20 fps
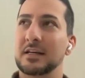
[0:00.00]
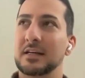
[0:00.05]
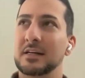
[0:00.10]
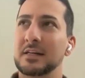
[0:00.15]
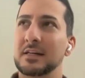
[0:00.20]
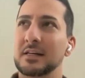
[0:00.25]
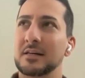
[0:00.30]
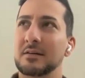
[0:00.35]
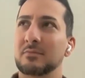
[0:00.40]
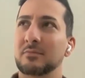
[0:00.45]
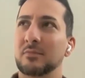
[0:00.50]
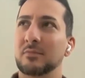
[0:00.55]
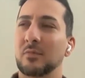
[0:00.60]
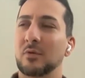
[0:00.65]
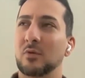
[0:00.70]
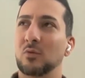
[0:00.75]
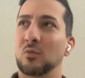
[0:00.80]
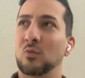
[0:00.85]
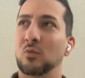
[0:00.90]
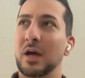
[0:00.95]

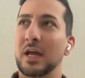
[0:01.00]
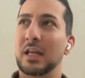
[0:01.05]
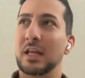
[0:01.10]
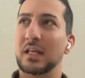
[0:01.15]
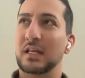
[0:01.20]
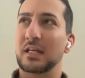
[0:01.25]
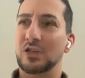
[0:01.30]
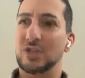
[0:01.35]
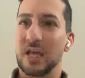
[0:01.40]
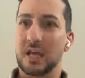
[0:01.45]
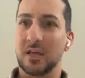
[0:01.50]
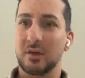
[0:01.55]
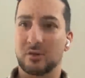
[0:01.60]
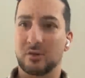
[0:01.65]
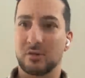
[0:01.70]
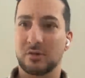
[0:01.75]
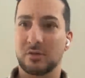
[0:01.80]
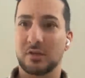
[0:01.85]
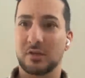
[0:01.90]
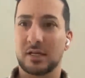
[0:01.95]
Wedding
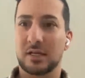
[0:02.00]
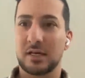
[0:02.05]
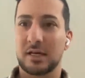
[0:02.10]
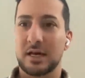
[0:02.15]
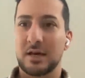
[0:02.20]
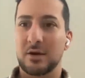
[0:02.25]
Channel